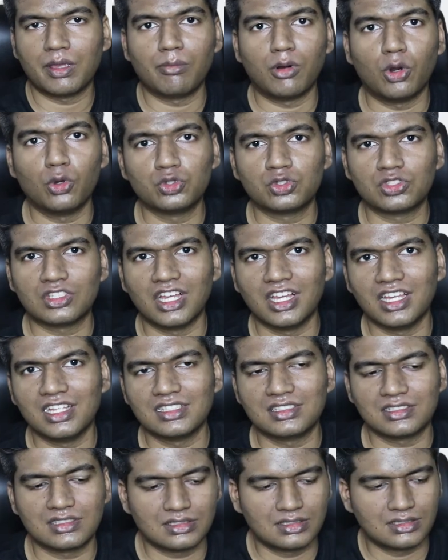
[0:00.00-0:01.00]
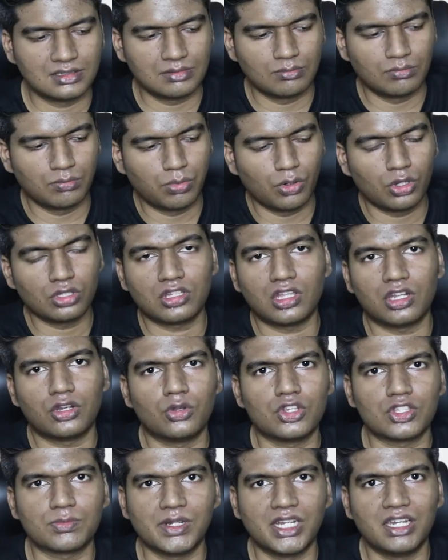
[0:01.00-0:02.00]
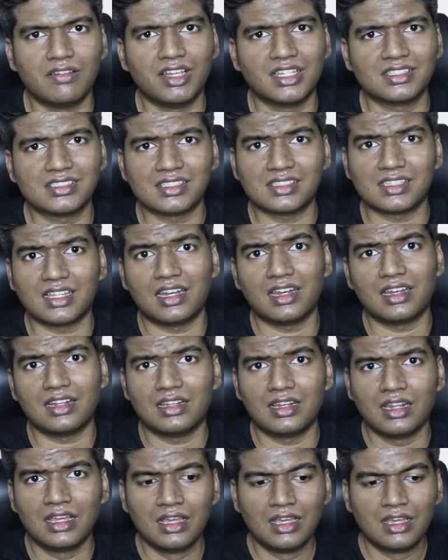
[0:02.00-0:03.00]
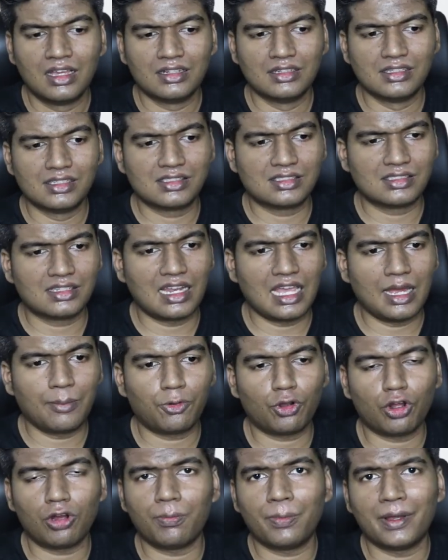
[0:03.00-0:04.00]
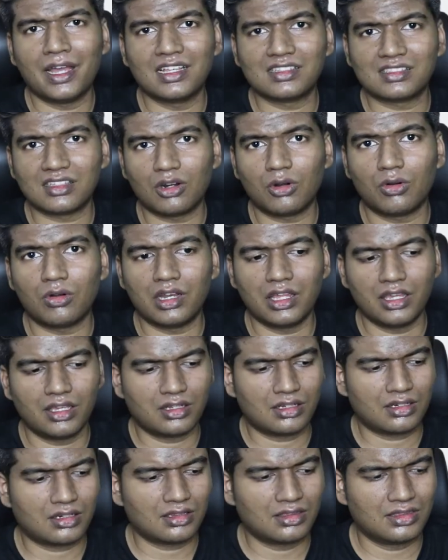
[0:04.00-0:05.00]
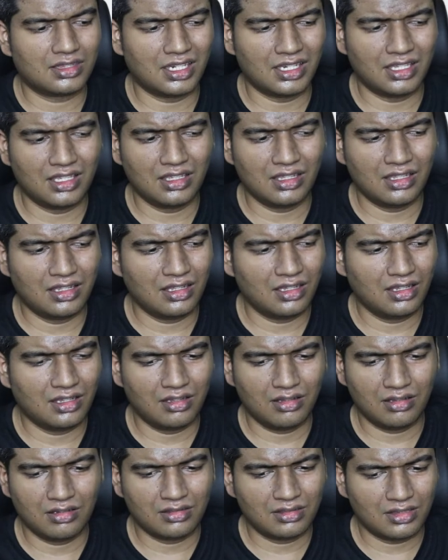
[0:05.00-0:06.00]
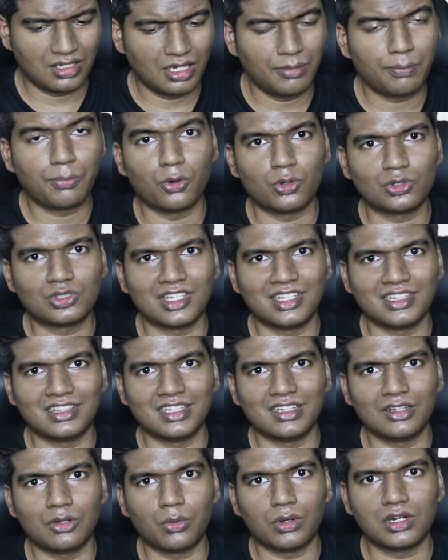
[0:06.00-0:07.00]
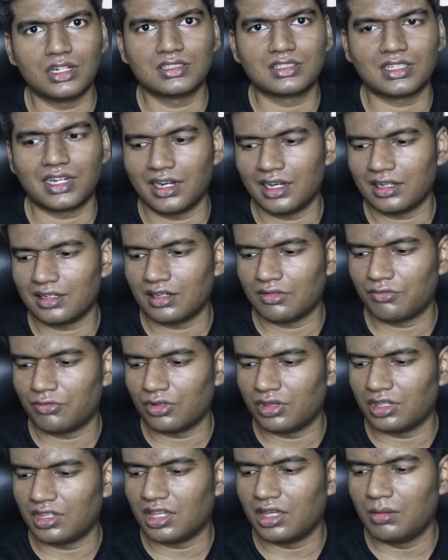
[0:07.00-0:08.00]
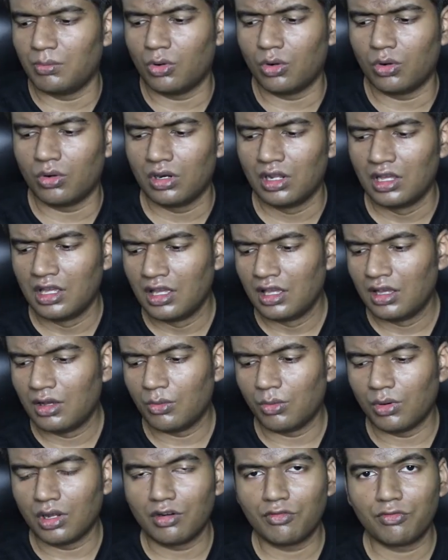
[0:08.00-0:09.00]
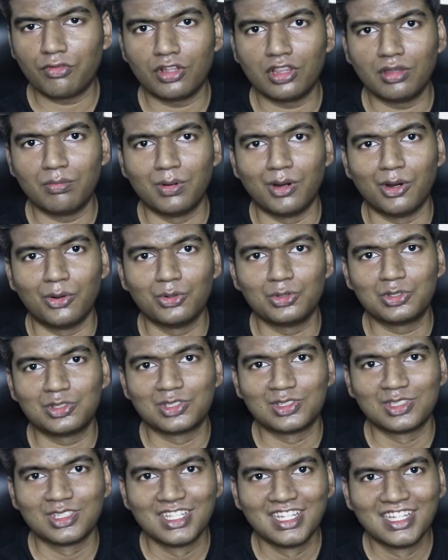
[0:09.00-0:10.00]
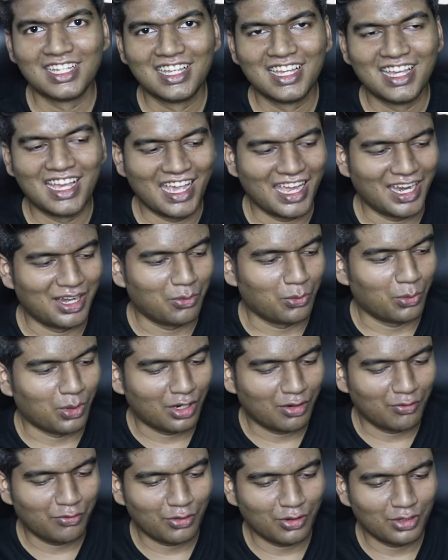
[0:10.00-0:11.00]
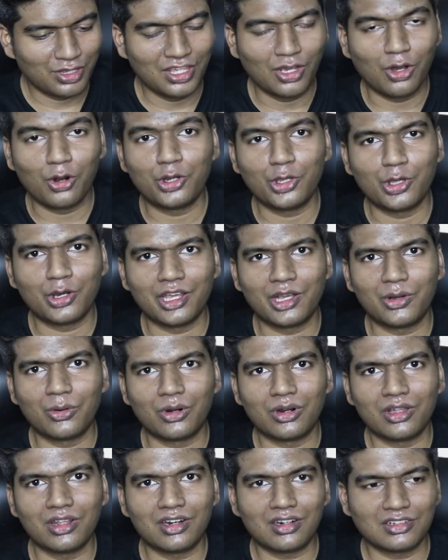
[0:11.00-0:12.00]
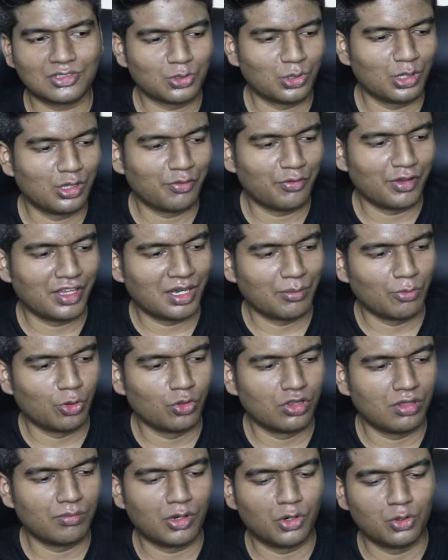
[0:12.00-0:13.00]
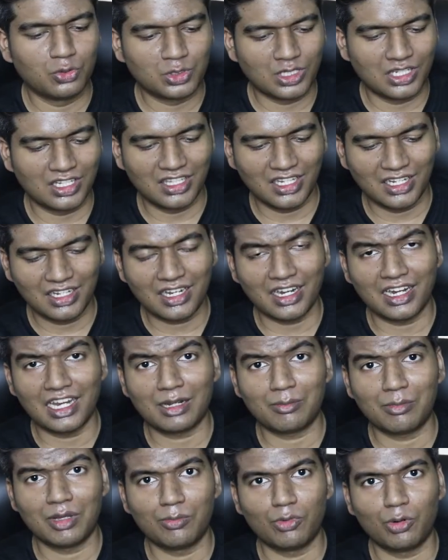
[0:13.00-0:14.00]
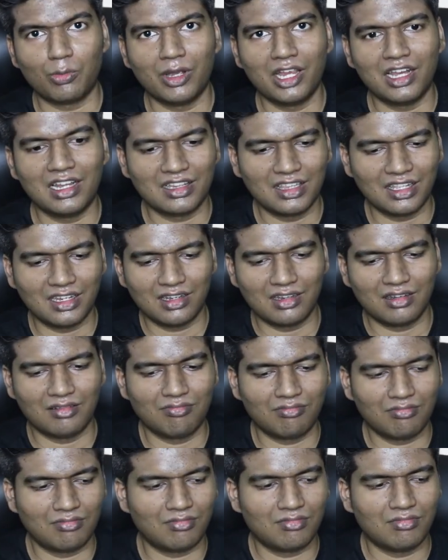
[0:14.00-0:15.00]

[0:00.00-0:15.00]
my mouse, guys. Both are USB devices, and this laptop has around like three ports, I think. One is connected for the keyboard, one for the mouse, and one for the audio recorder. So if I remove the mouse and then connect my mobile, then